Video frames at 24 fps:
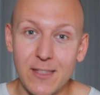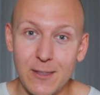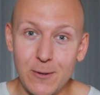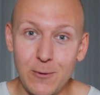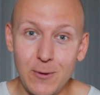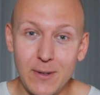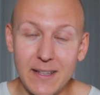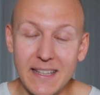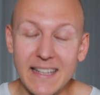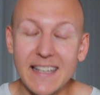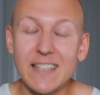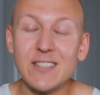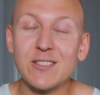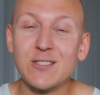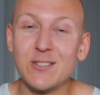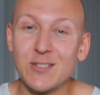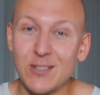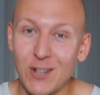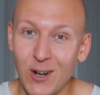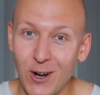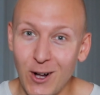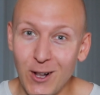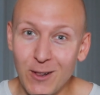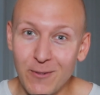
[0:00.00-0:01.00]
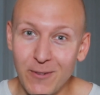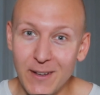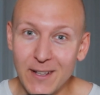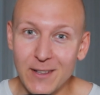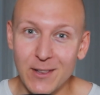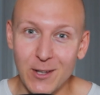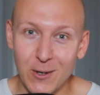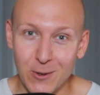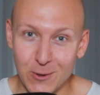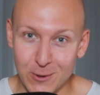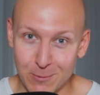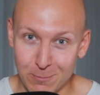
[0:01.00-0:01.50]
3, solving
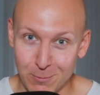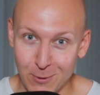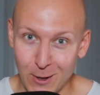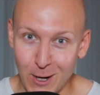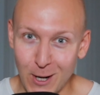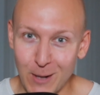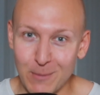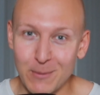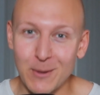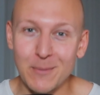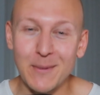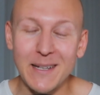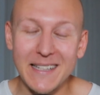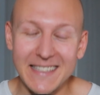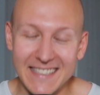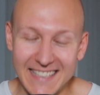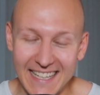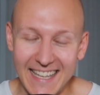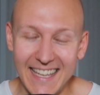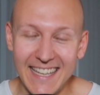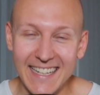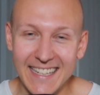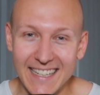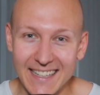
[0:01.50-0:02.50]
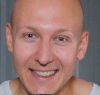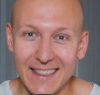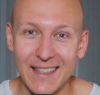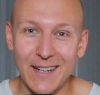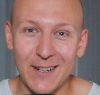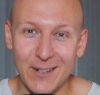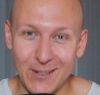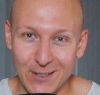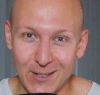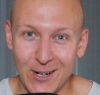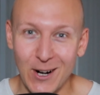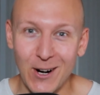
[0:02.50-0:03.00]
those problems and taking
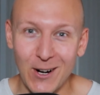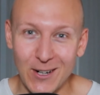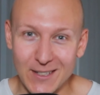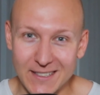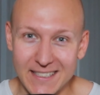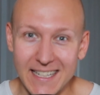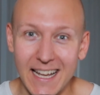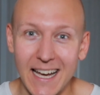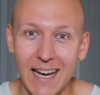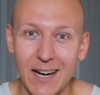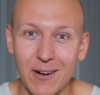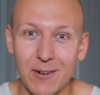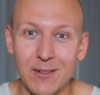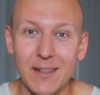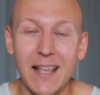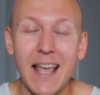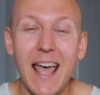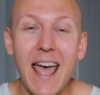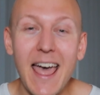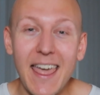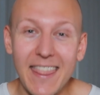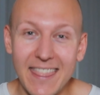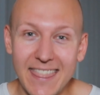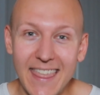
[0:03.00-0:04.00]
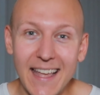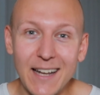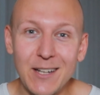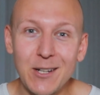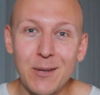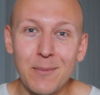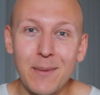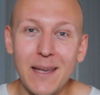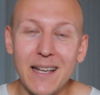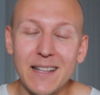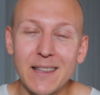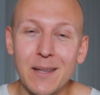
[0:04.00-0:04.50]
their guard down. Then
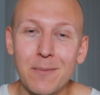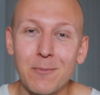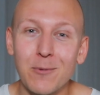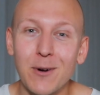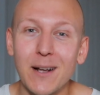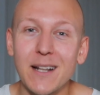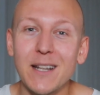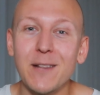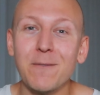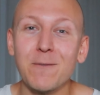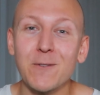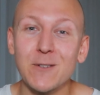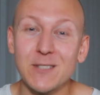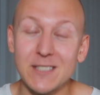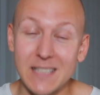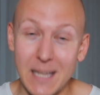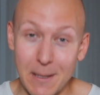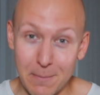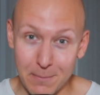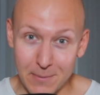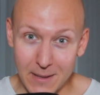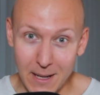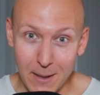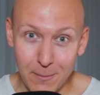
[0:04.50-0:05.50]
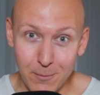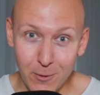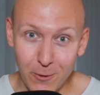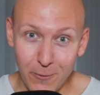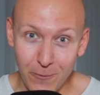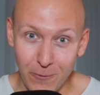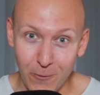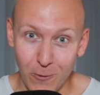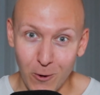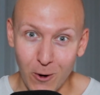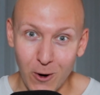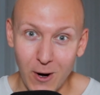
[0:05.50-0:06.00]
you make them ready for step number
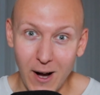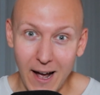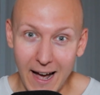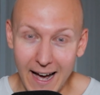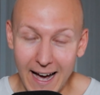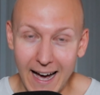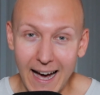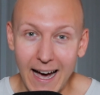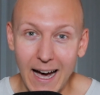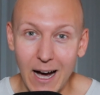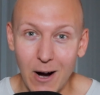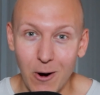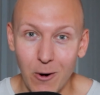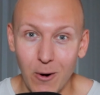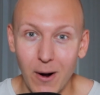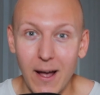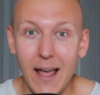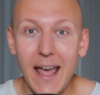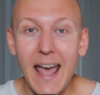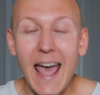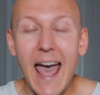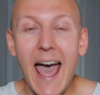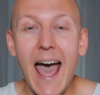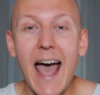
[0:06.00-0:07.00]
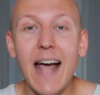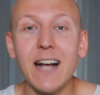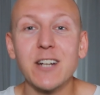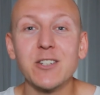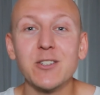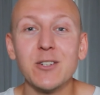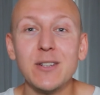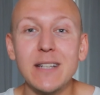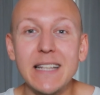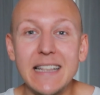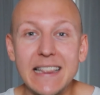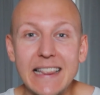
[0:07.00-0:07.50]
4, how?
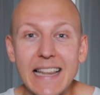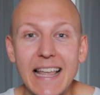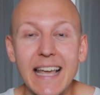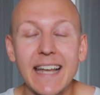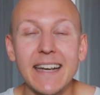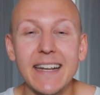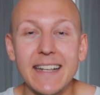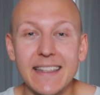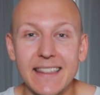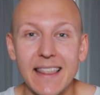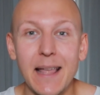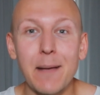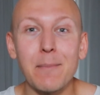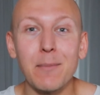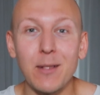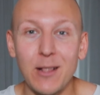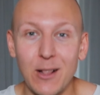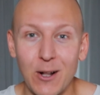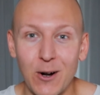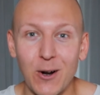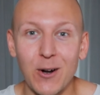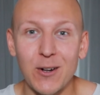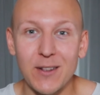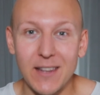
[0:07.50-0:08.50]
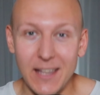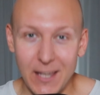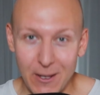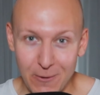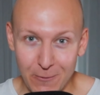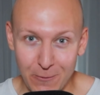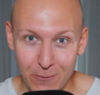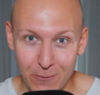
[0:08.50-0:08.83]
Actually letting them learn the